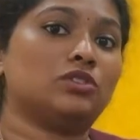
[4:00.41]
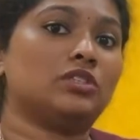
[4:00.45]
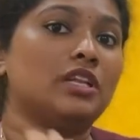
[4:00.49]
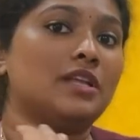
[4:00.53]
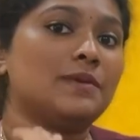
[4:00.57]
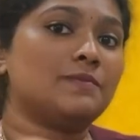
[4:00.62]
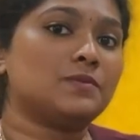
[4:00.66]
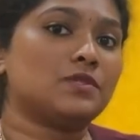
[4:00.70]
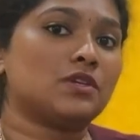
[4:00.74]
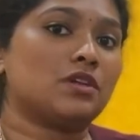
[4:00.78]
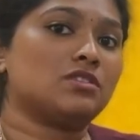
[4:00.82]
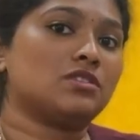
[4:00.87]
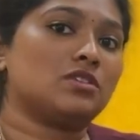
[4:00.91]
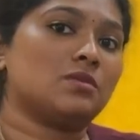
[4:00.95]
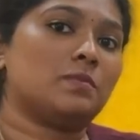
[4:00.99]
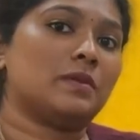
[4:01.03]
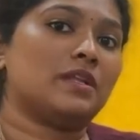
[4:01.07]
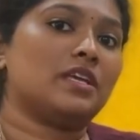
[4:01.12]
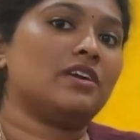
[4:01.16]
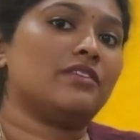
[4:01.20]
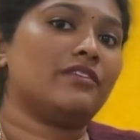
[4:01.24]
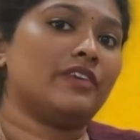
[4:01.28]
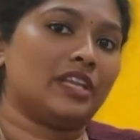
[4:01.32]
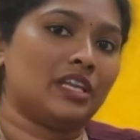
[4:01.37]
lips also
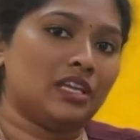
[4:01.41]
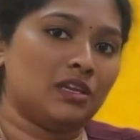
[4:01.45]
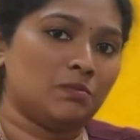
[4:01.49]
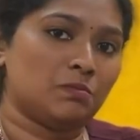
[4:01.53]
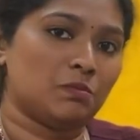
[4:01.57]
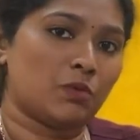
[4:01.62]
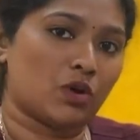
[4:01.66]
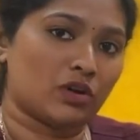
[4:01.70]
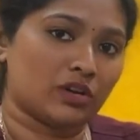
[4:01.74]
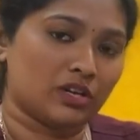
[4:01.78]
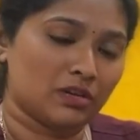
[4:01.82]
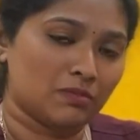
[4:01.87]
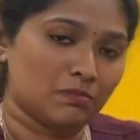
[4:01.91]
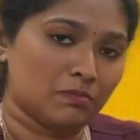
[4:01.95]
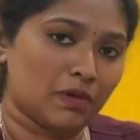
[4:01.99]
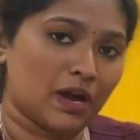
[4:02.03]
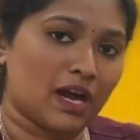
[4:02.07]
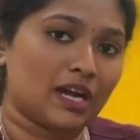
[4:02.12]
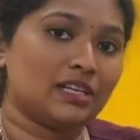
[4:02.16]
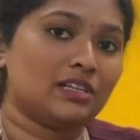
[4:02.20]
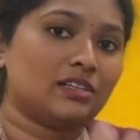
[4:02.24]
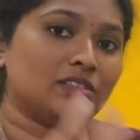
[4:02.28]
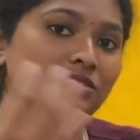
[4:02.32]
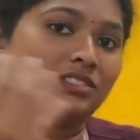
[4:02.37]
play a very important
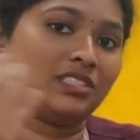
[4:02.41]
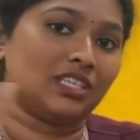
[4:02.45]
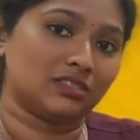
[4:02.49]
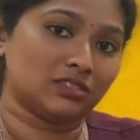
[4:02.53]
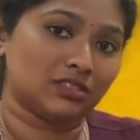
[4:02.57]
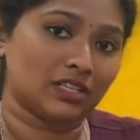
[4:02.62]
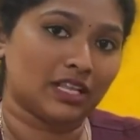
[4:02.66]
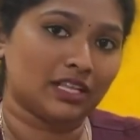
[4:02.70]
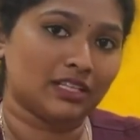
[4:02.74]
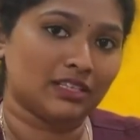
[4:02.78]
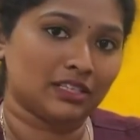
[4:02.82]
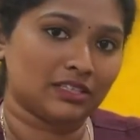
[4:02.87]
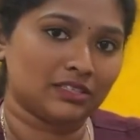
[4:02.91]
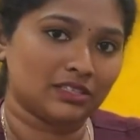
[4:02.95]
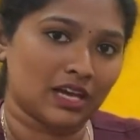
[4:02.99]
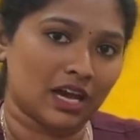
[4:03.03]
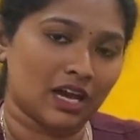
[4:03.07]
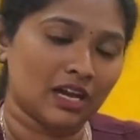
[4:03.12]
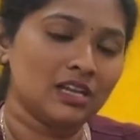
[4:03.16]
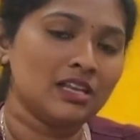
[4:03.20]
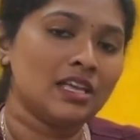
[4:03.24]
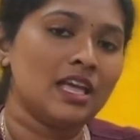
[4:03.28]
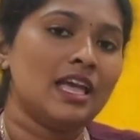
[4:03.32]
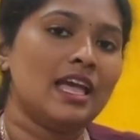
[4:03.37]
part, just like the
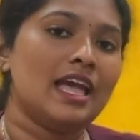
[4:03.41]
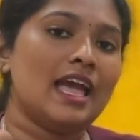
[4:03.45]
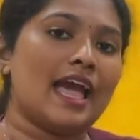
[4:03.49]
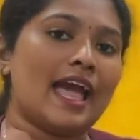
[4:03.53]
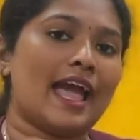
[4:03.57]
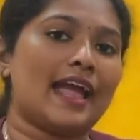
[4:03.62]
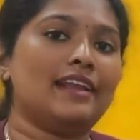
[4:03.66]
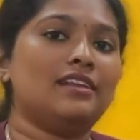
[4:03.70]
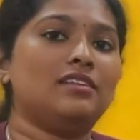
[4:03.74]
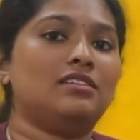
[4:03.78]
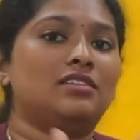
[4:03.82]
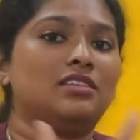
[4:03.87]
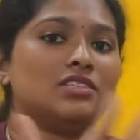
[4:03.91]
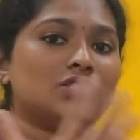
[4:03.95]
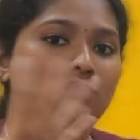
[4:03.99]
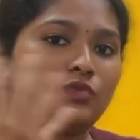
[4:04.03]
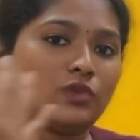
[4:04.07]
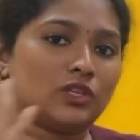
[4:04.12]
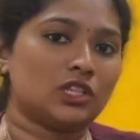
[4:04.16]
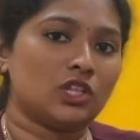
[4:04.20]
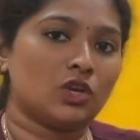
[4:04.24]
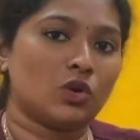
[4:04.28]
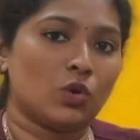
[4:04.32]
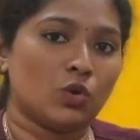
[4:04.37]
tongue, and this
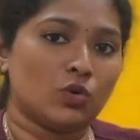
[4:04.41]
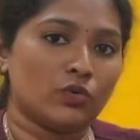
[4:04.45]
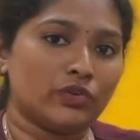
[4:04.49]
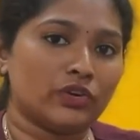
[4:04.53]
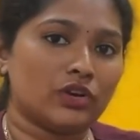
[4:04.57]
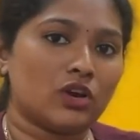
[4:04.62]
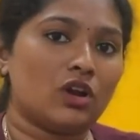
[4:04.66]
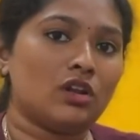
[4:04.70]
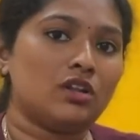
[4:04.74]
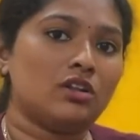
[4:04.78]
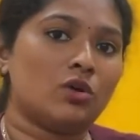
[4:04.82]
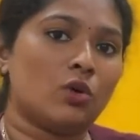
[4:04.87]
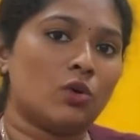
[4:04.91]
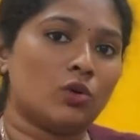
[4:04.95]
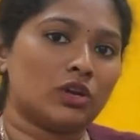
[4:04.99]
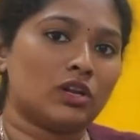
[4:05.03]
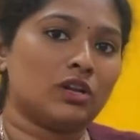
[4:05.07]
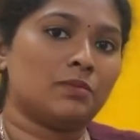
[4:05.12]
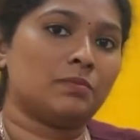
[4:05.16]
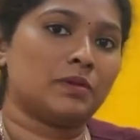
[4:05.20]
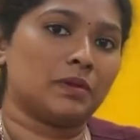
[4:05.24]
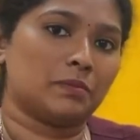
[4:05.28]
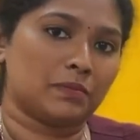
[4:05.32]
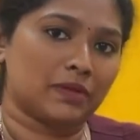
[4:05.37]
way the overall
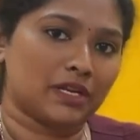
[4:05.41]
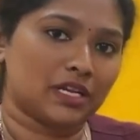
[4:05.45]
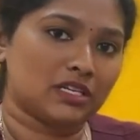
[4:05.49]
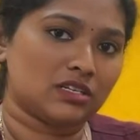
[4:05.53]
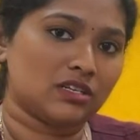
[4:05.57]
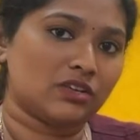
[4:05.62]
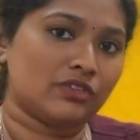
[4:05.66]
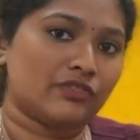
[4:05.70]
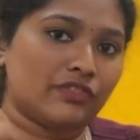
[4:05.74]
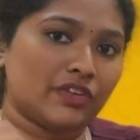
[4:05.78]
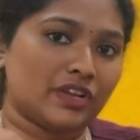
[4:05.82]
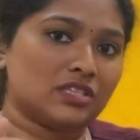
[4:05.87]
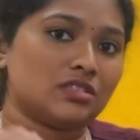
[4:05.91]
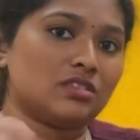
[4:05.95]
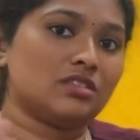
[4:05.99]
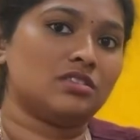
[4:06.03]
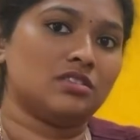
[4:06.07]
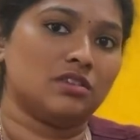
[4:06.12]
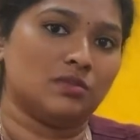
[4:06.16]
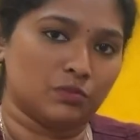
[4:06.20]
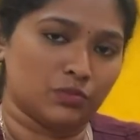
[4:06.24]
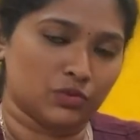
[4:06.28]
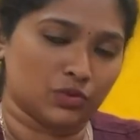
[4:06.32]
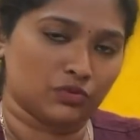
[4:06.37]
oral preparatory phase is
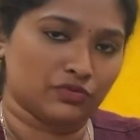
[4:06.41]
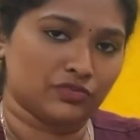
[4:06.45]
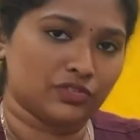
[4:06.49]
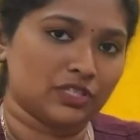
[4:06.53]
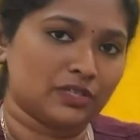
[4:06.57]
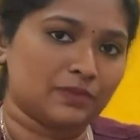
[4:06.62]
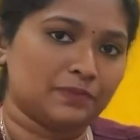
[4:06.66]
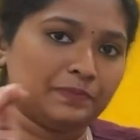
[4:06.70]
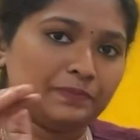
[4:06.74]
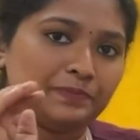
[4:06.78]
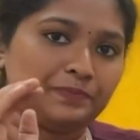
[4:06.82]
improved.